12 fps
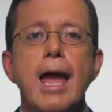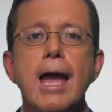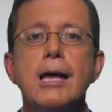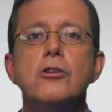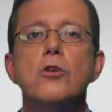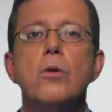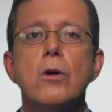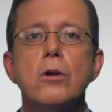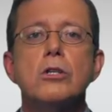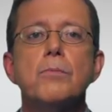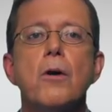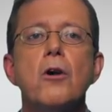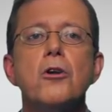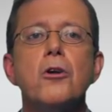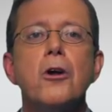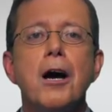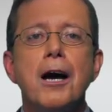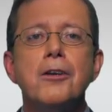And you heard us
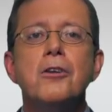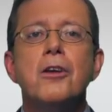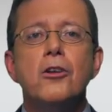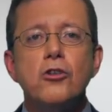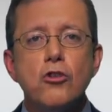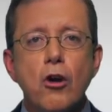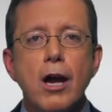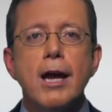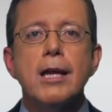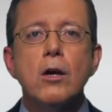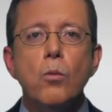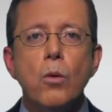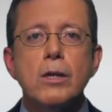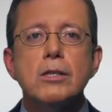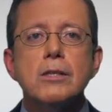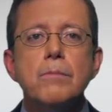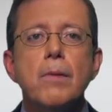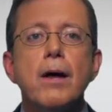partner on trying a
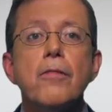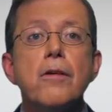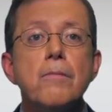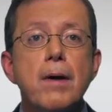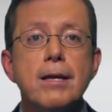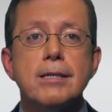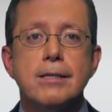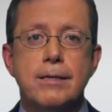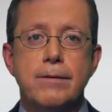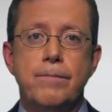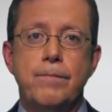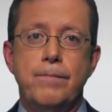once-a-month medicine.